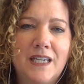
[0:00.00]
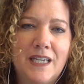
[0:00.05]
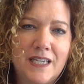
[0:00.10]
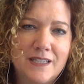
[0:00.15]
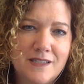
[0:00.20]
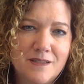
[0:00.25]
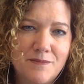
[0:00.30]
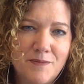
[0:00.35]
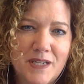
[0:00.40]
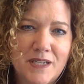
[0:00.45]

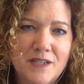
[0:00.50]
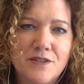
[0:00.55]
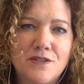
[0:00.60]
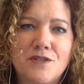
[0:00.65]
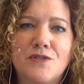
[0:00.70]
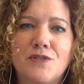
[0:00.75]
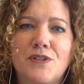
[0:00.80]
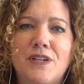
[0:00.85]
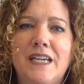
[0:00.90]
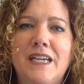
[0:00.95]
kids
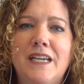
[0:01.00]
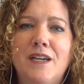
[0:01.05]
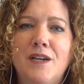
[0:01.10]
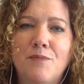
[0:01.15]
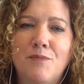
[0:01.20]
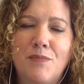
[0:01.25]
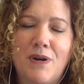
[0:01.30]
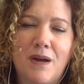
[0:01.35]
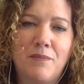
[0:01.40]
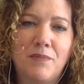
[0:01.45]
ministry,
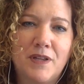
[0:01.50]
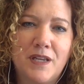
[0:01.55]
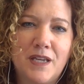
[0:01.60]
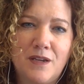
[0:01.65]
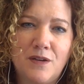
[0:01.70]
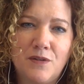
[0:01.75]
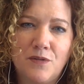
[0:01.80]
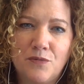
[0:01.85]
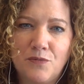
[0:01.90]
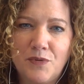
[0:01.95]

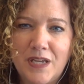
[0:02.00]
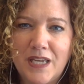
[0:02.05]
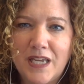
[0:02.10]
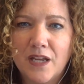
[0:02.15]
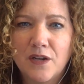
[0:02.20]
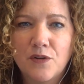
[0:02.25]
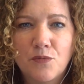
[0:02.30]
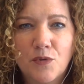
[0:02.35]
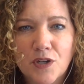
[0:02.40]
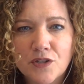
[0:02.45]
probably
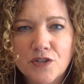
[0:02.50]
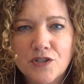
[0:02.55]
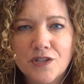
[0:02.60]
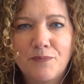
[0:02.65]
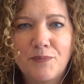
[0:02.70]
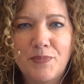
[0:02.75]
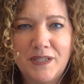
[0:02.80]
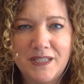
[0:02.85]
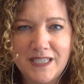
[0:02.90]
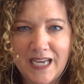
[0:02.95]
weekend
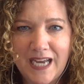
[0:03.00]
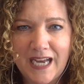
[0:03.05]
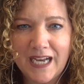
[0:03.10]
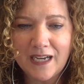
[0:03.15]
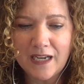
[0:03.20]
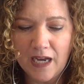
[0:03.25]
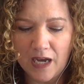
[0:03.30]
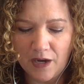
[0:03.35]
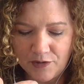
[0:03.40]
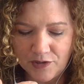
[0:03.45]
worship and
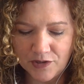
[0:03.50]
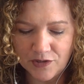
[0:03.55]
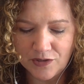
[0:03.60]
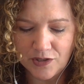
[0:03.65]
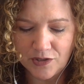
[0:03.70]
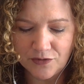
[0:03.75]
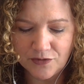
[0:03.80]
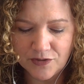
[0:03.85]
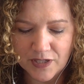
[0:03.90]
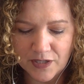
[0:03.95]
tech, how you'd
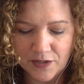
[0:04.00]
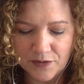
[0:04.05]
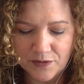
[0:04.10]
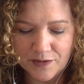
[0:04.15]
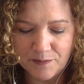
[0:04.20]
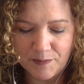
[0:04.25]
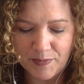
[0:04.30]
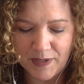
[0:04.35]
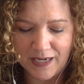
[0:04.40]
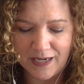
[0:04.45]
use
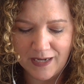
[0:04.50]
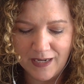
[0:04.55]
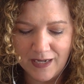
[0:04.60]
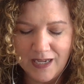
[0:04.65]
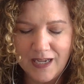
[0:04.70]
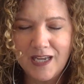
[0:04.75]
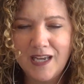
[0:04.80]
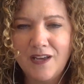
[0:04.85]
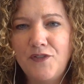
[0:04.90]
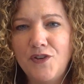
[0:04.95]
those. But
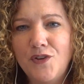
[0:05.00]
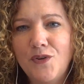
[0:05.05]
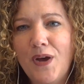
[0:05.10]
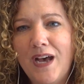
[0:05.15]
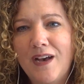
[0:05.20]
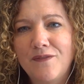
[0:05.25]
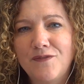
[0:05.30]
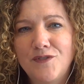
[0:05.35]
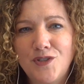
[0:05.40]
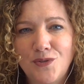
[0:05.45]
if you
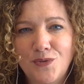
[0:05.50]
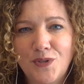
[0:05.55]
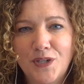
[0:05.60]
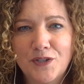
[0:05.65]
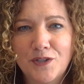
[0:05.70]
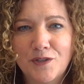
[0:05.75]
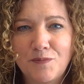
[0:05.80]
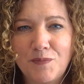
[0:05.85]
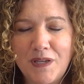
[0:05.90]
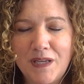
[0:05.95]
have
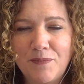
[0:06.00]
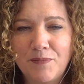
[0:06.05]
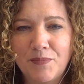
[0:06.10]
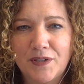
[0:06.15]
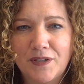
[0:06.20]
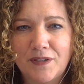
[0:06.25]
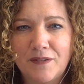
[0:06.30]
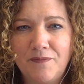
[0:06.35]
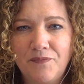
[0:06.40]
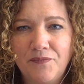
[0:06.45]
200
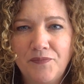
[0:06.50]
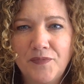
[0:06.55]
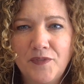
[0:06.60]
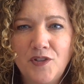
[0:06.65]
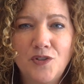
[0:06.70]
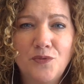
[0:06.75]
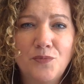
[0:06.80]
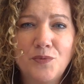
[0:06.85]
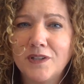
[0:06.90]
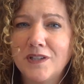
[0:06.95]
people,
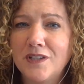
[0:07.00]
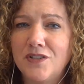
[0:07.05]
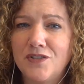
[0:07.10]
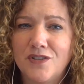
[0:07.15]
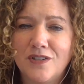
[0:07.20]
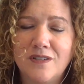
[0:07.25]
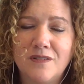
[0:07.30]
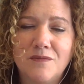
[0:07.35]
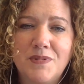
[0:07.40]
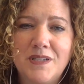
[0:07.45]
you really
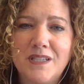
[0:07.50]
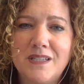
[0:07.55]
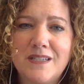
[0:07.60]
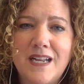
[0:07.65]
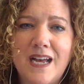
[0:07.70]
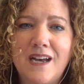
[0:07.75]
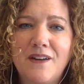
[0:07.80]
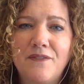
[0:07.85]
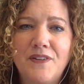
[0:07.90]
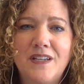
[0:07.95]
shouldn't be
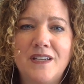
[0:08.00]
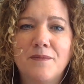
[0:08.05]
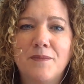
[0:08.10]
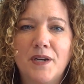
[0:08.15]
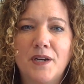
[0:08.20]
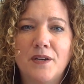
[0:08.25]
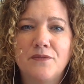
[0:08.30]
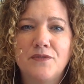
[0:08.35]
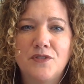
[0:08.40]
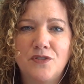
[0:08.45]
staffing
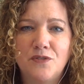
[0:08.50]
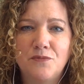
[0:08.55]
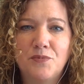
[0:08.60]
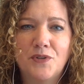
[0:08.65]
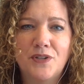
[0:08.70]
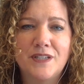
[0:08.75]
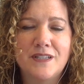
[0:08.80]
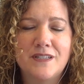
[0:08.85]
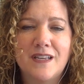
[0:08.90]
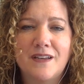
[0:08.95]
above
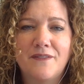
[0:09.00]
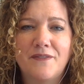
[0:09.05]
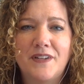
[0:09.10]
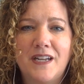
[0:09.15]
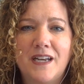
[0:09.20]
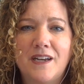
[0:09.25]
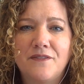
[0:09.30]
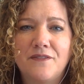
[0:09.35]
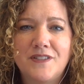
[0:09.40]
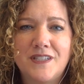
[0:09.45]
2.7
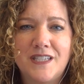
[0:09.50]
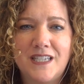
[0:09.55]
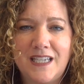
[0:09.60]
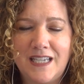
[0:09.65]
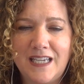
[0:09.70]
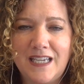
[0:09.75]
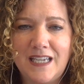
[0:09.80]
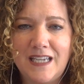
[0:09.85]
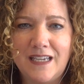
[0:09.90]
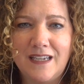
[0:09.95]

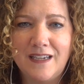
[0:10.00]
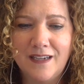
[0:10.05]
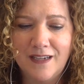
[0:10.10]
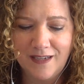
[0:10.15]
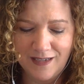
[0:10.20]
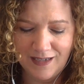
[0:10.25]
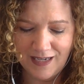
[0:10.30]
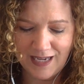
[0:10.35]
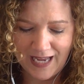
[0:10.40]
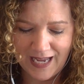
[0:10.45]
FTE.
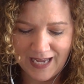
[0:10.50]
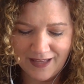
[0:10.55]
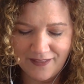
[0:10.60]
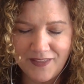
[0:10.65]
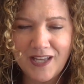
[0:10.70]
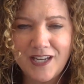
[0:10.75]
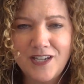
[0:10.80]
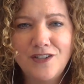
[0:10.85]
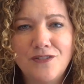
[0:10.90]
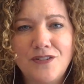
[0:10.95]
And
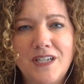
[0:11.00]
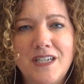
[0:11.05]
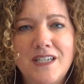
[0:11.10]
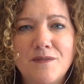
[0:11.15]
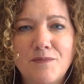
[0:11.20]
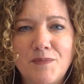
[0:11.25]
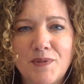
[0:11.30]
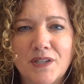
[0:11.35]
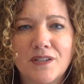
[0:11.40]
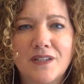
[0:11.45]
then you need
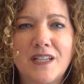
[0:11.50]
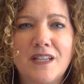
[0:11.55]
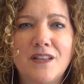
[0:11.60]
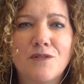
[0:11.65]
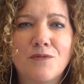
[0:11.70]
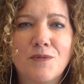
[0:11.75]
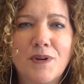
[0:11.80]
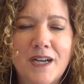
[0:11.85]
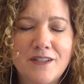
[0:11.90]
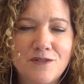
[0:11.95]
to build in
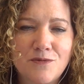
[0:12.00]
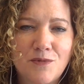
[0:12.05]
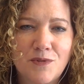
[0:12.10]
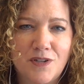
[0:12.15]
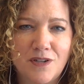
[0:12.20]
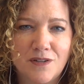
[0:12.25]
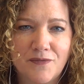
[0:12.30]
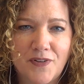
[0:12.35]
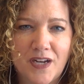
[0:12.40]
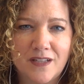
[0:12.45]
the rest with
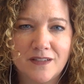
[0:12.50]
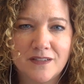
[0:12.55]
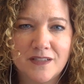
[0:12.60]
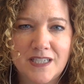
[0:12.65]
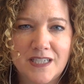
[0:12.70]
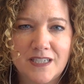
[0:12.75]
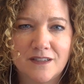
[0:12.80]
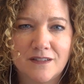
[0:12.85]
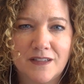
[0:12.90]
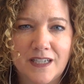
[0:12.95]
your
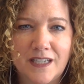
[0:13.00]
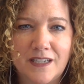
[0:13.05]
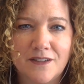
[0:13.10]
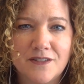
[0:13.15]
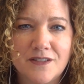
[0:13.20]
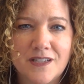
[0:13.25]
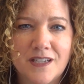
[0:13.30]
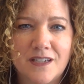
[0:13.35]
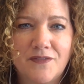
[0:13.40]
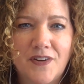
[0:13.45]
volunteer
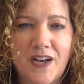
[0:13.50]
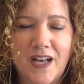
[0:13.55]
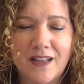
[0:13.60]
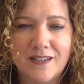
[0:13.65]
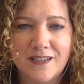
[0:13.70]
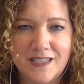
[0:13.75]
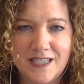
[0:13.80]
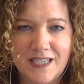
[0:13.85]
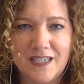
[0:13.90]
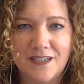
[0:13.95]
leaders and
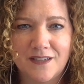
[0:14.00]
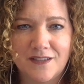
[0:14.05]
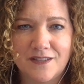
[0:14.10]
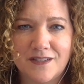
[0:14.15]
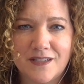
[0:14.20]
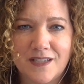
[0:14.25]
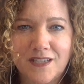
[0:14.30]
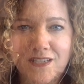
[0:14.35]
volunteers.